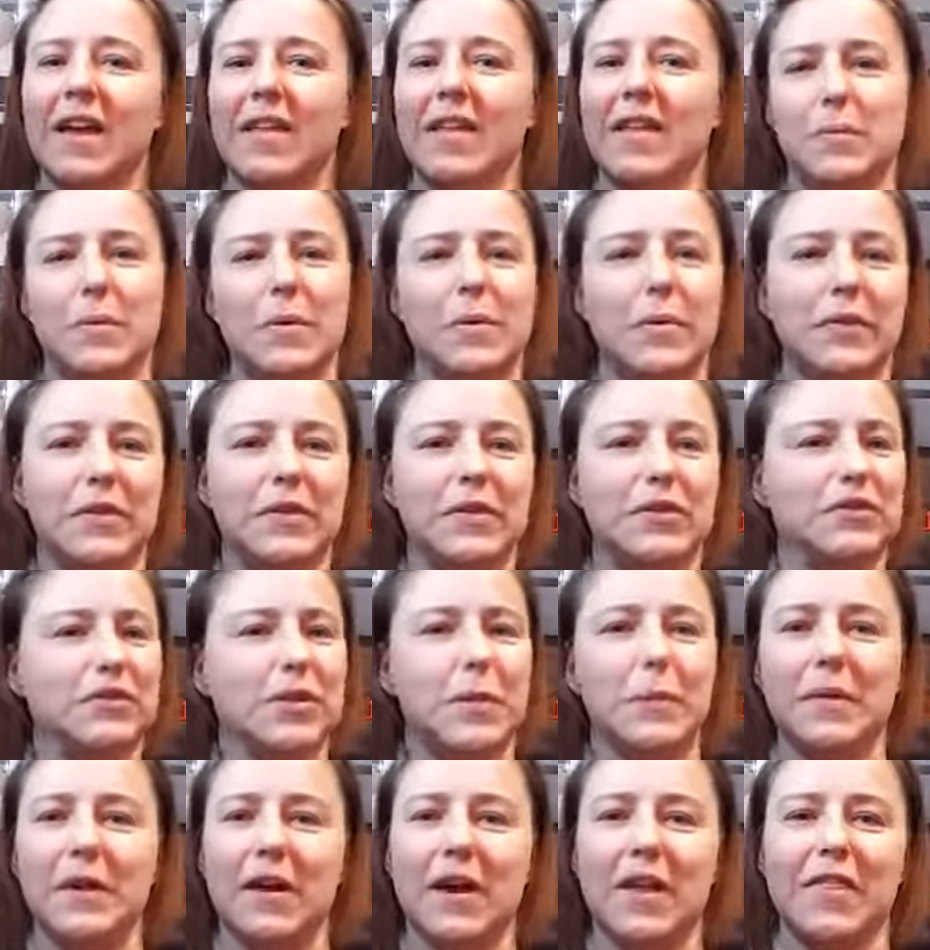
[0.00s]
And the people that are
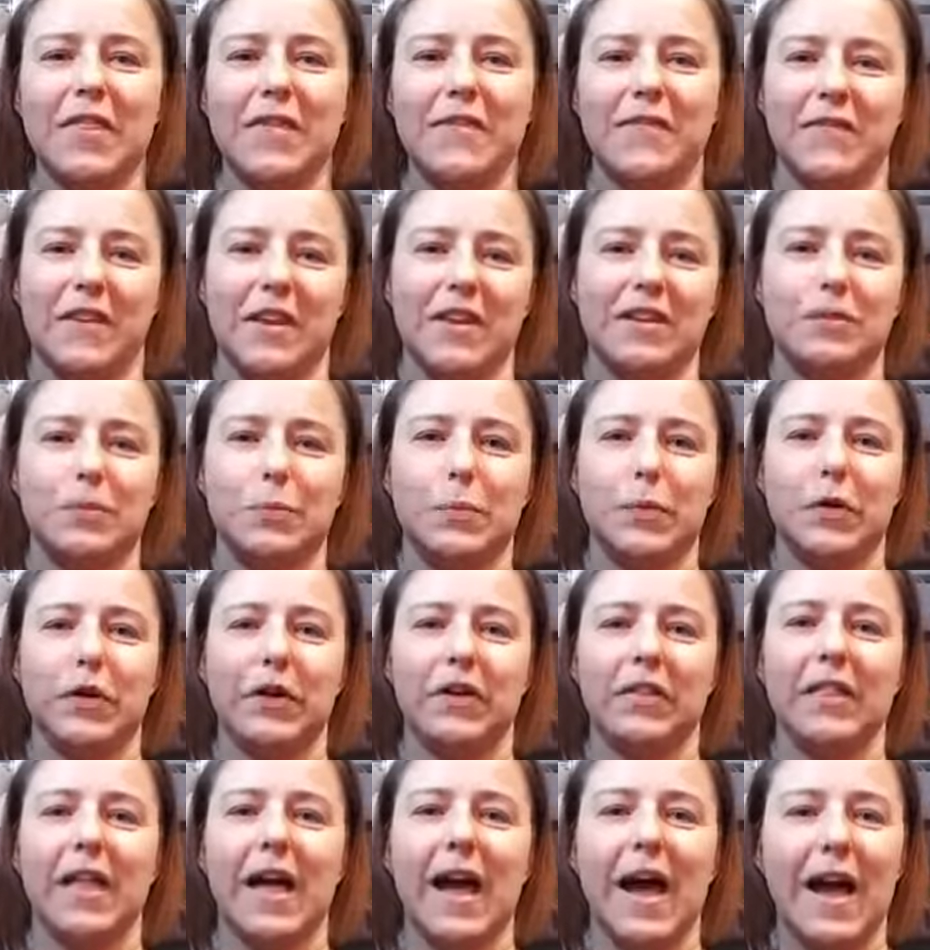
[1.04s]
jumping on the
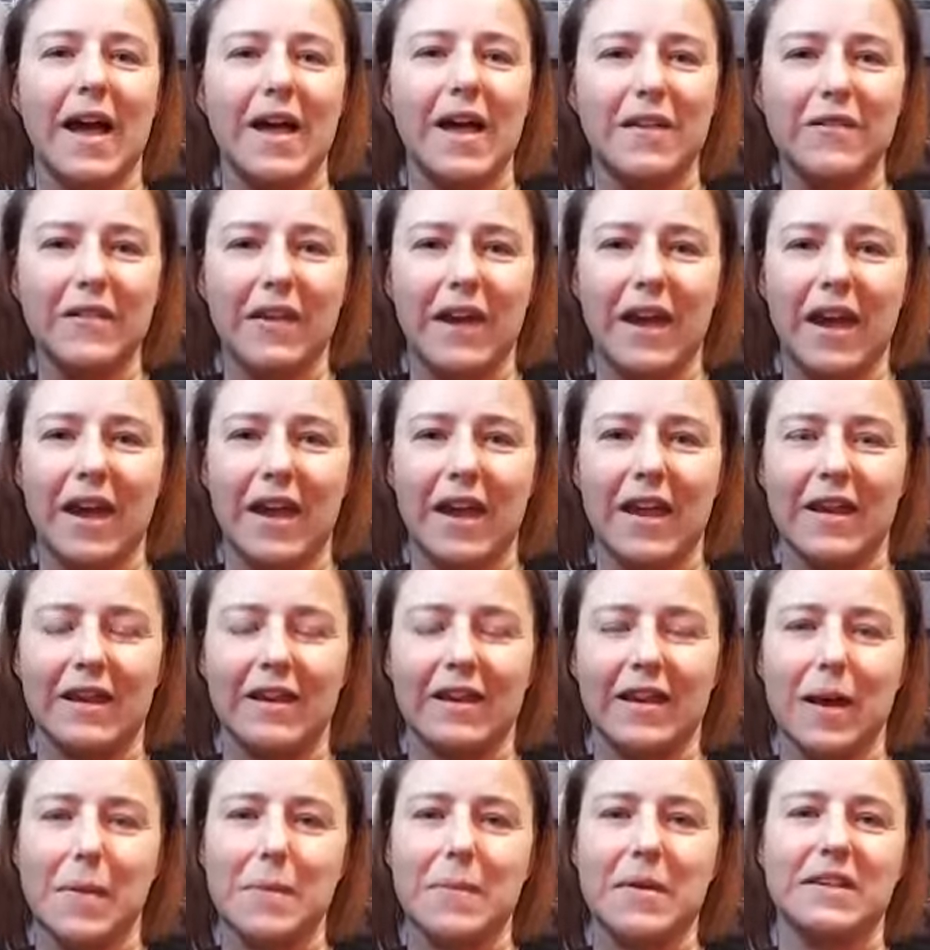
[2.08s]
Facebook Live
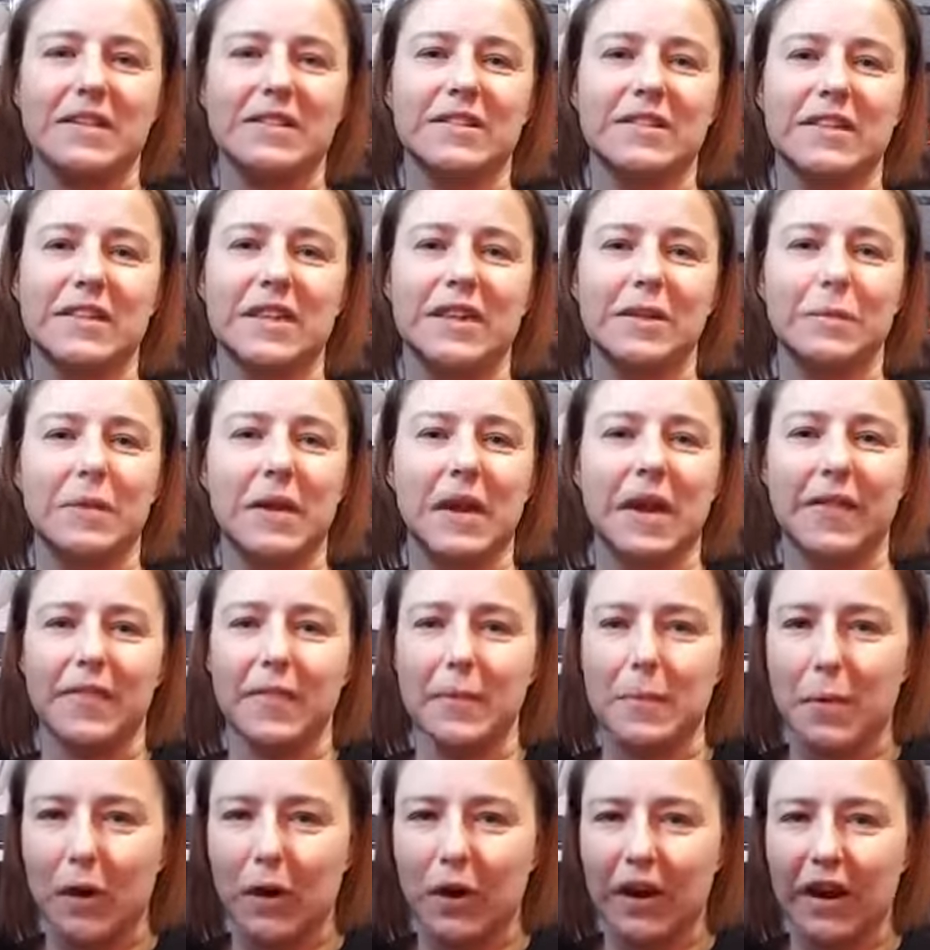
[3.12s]
and coming and seeing me at
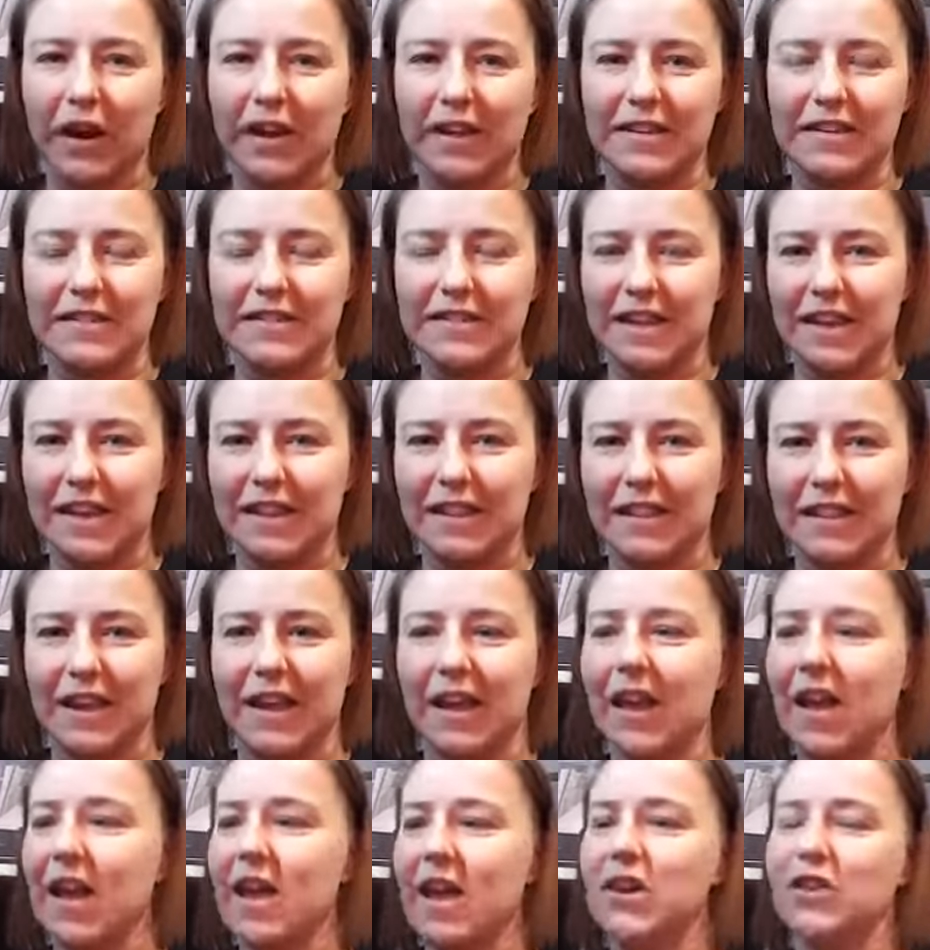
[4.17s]
the market and saying
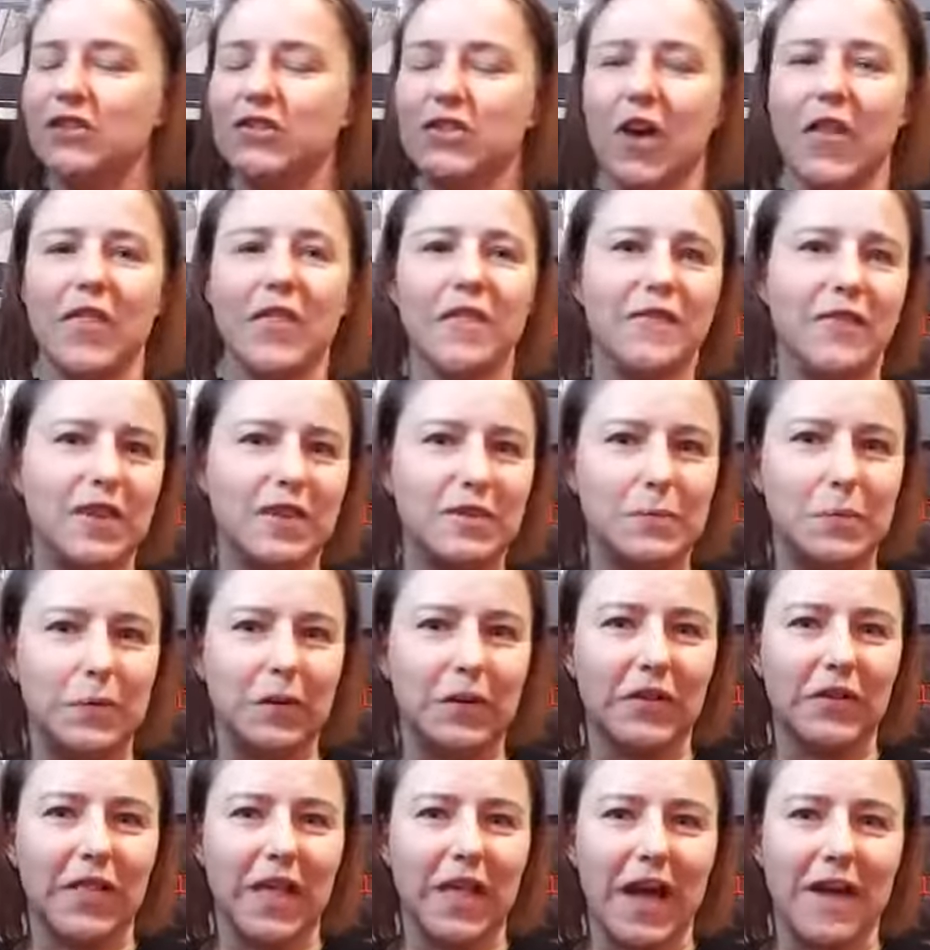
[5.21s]
they saw the
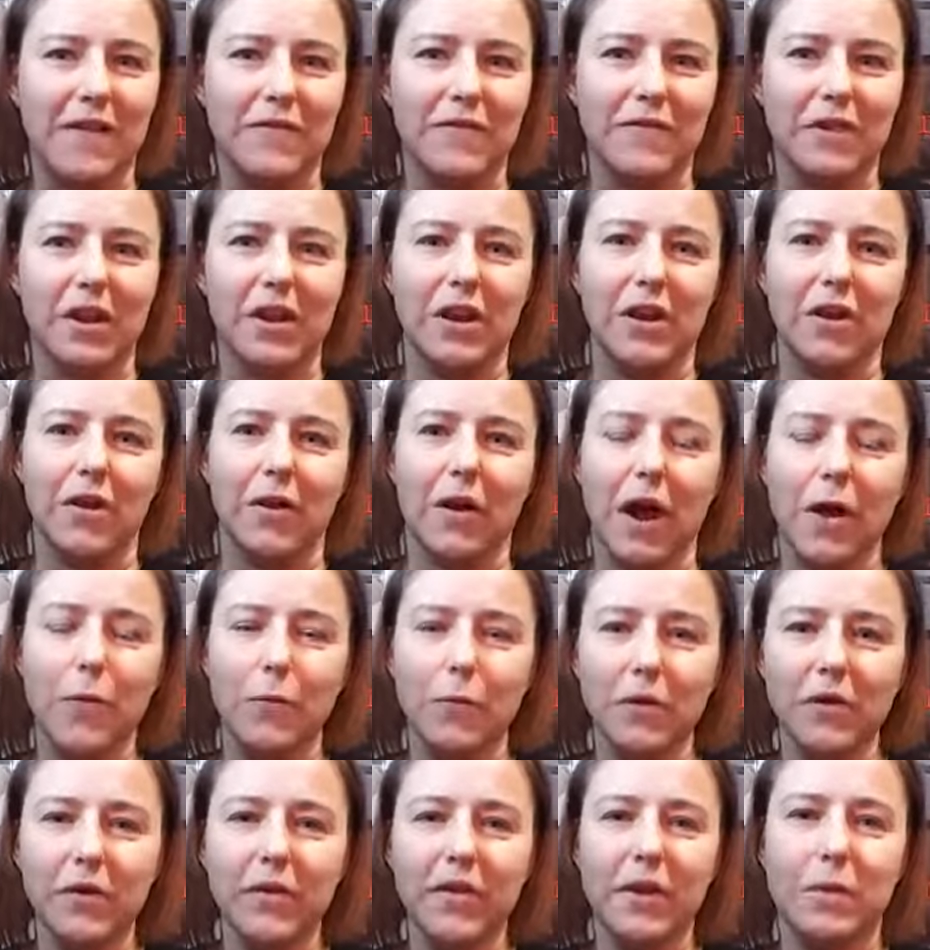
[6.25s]
Facebook Live video, I
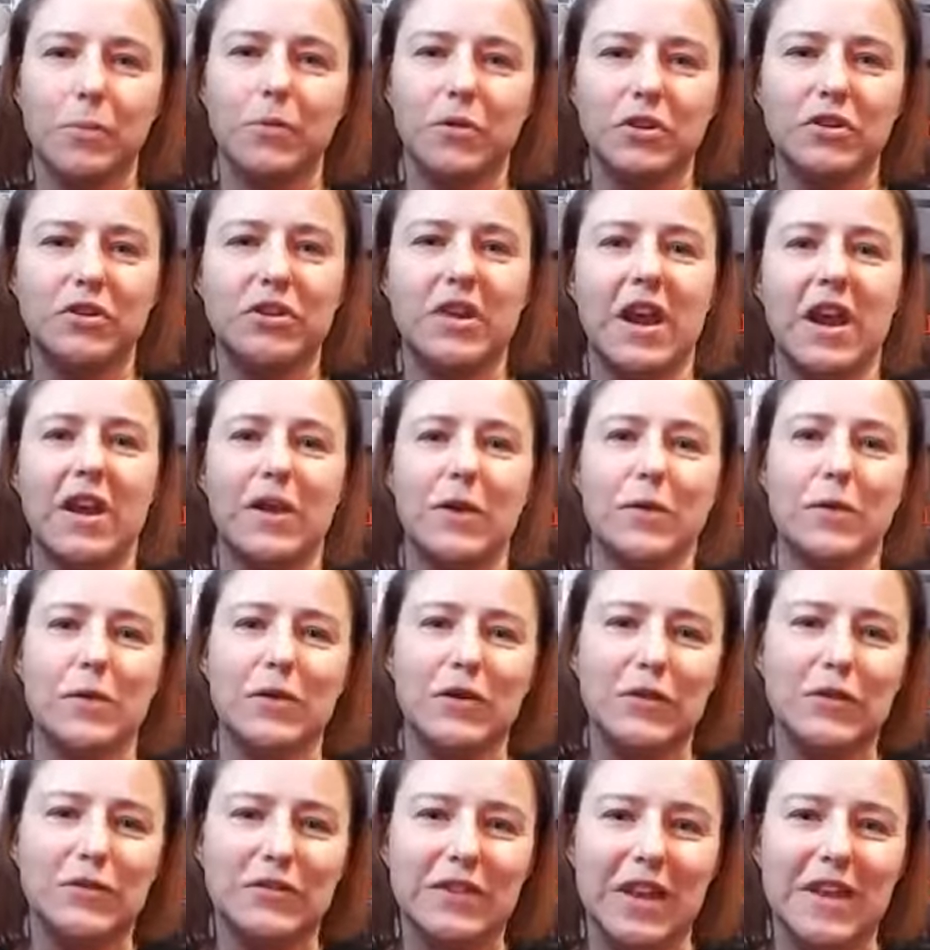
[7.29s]
really appreciate it
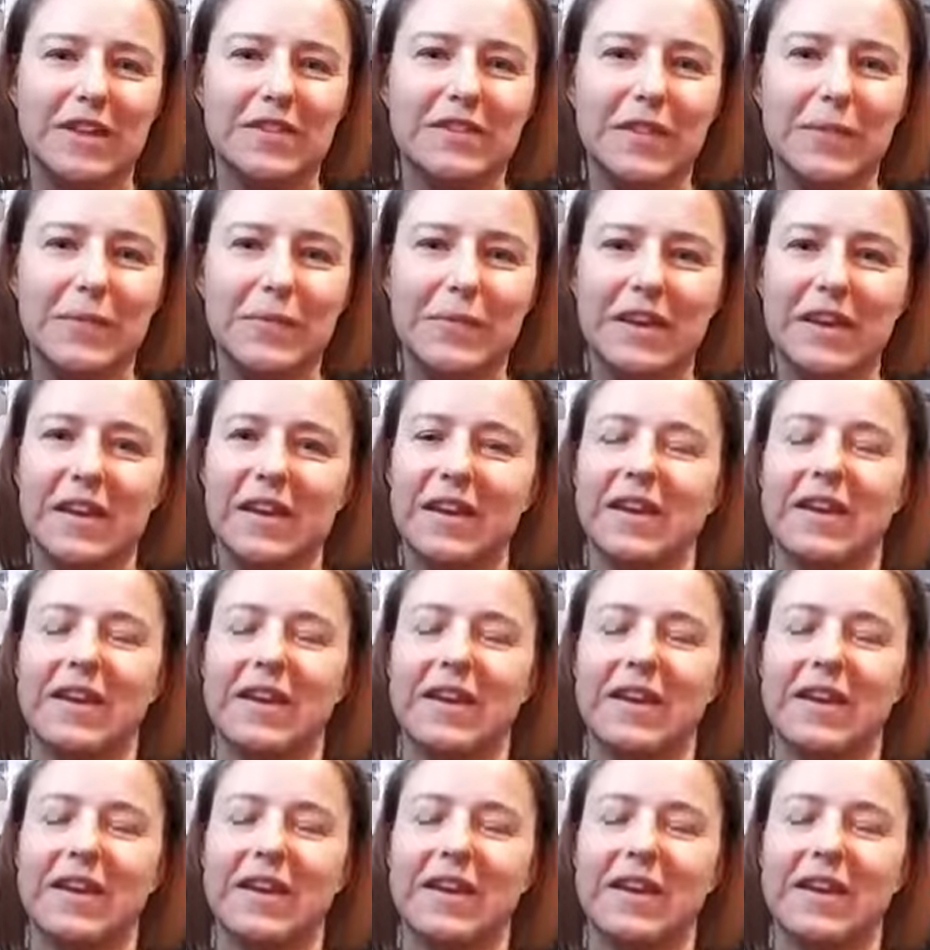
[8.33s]
when you say something.